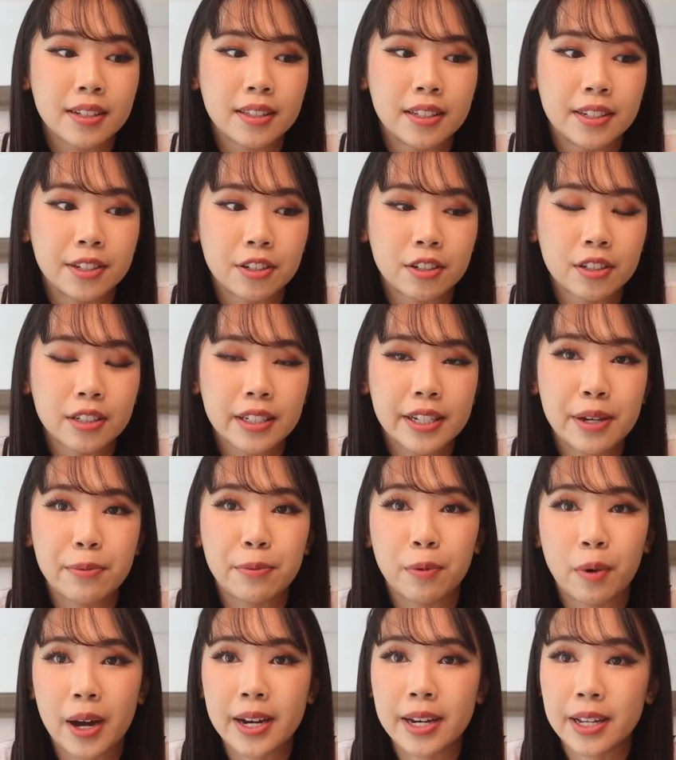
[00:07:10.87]
literally
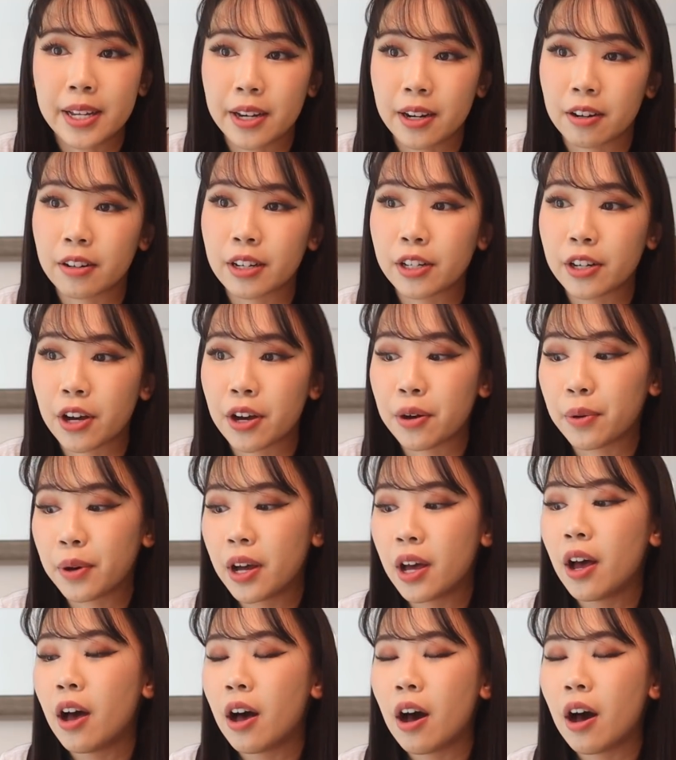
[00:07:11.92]
1 year ago.